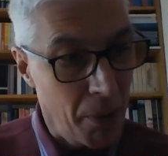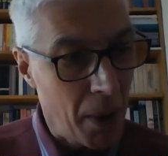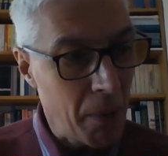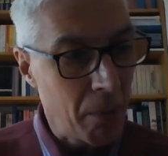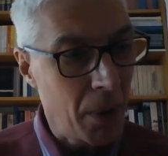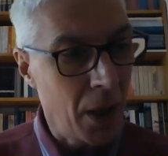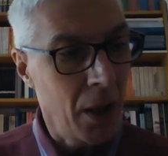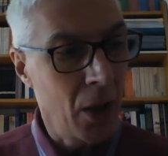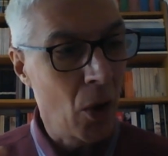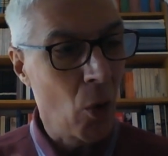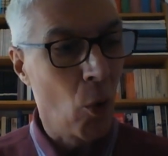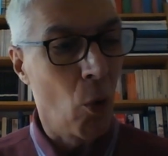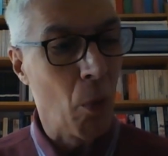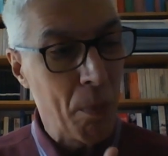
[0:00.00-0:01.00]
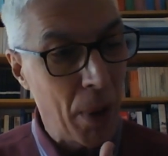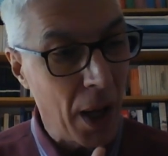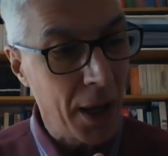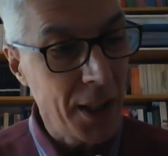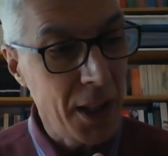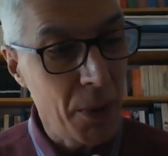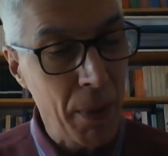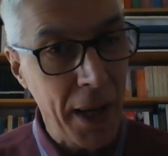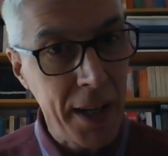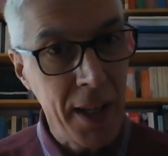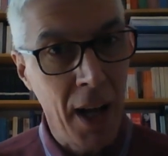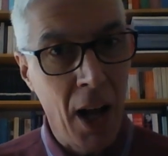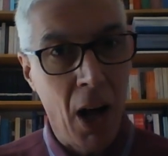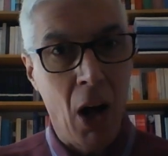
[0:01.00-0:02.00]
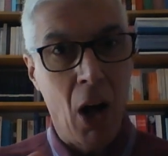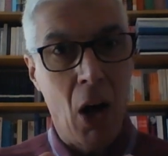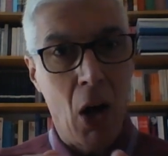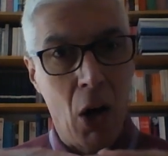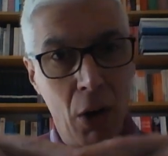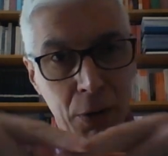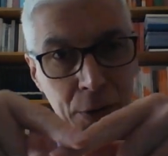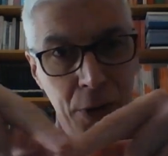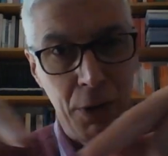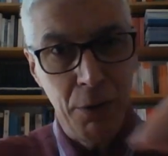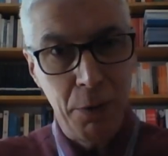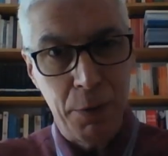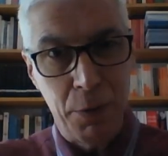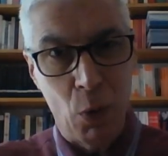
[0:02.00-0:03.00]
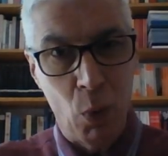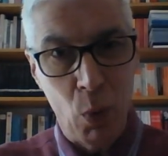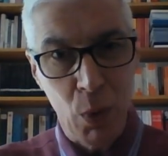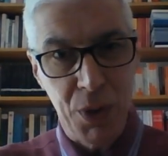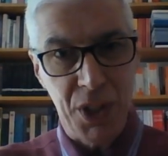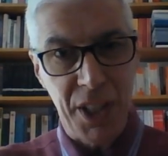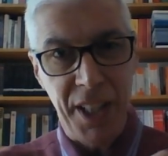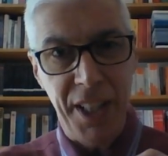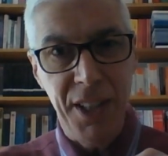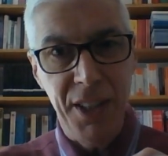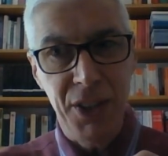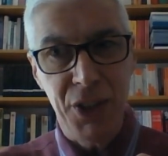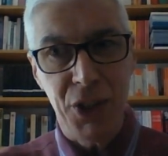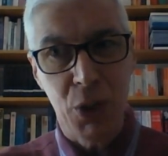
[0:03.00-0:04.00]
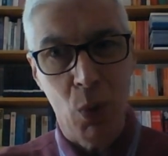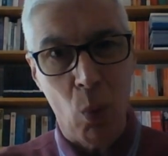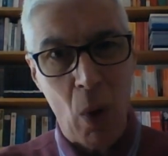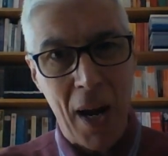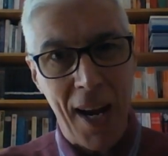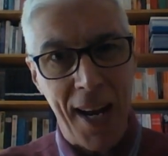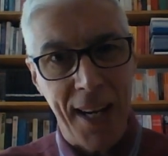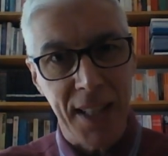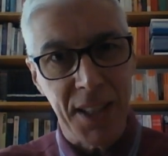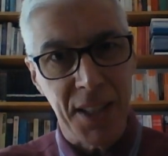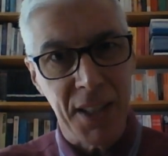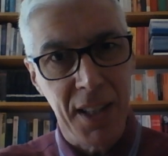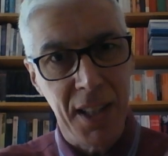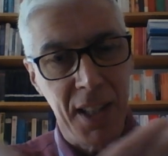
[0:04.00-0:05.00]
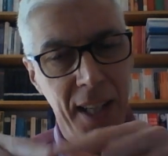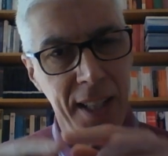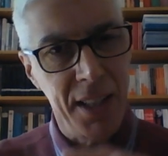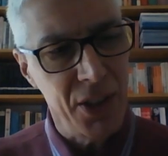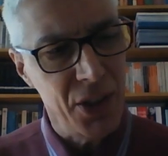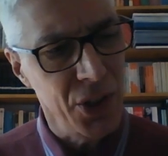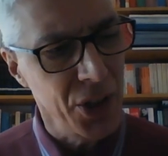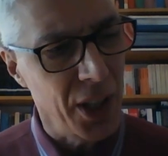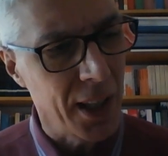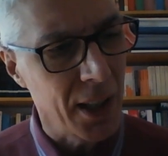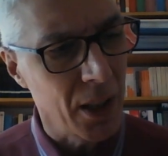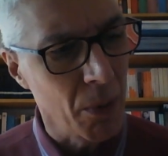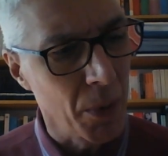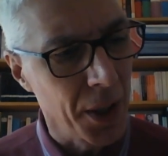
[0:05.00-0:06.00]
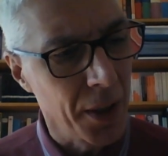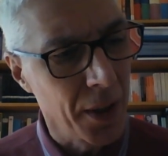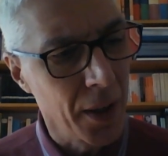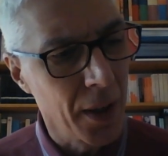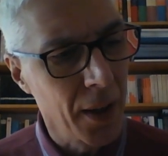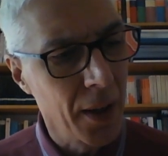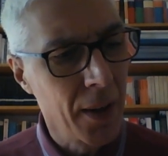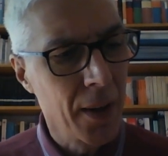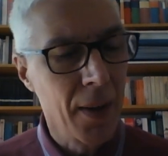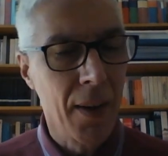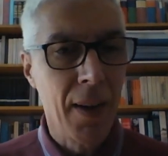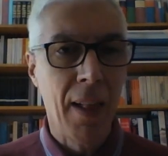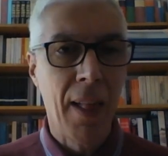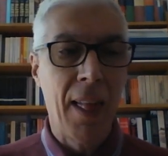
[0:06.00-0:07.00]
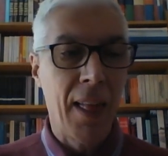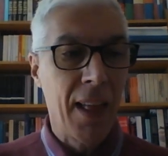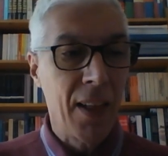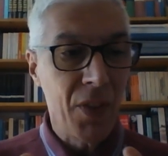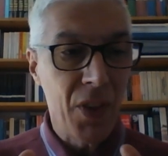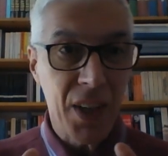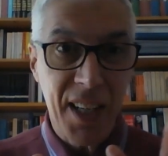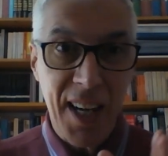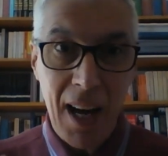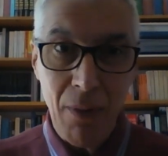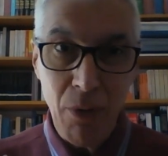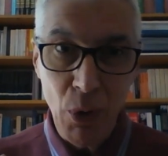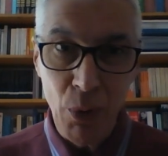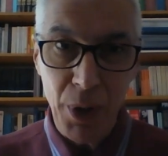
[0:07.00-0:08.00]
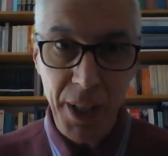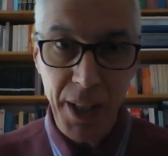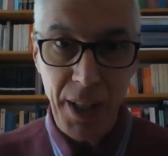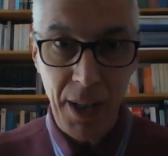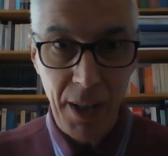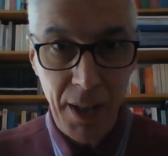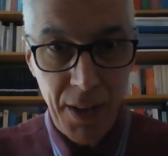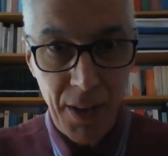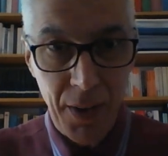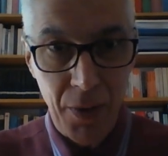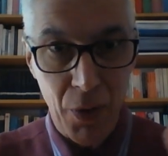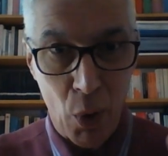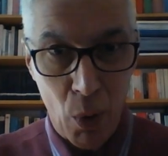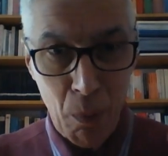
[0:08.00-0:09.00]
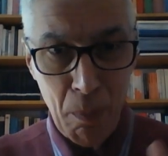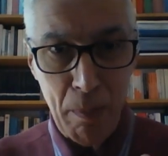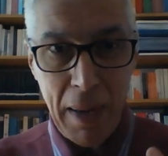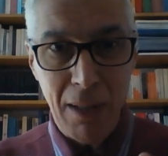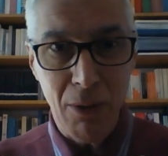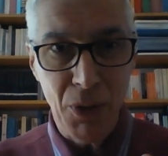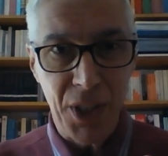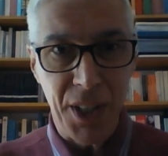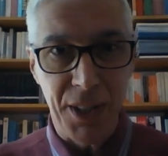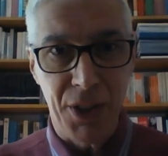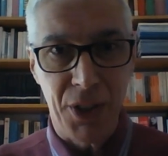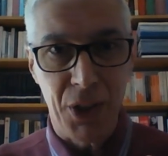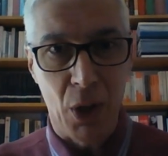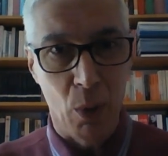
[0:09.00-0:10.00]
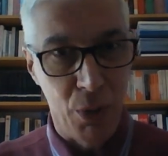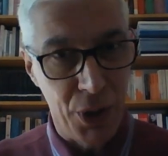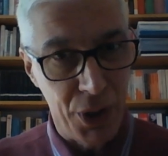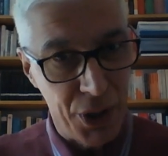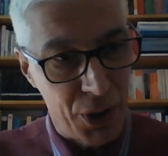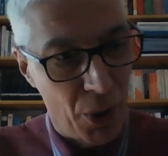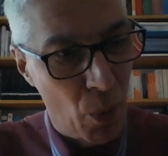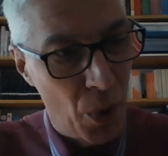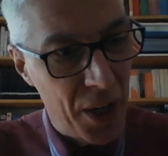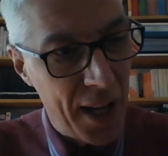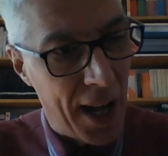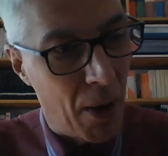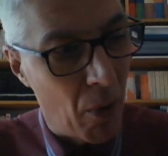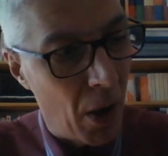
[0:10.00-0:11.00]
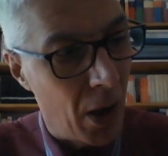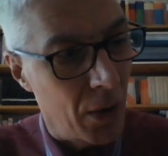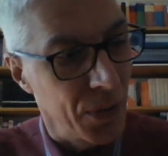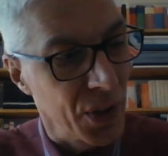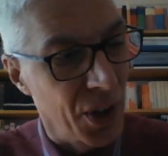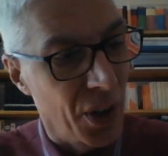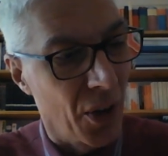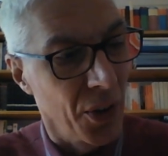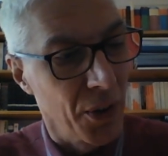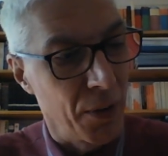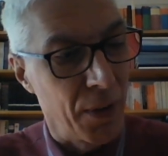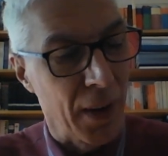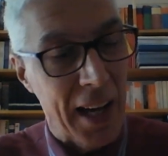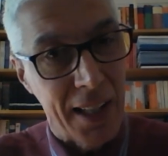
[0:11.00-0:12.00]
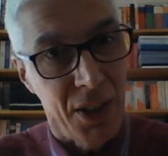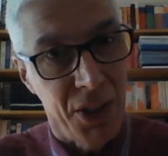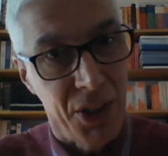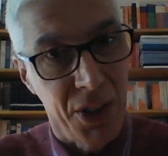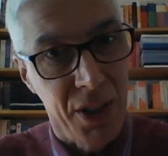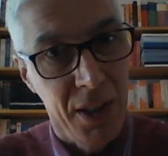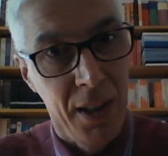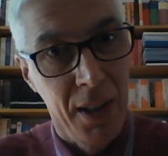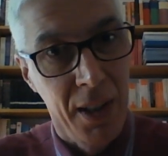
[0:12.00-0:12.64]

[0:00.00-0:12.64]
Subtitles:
remember, or pikemen, often fought in squares, ladies and gentlemen. The cavalry, the mounted soldiers, were now often on the flanks.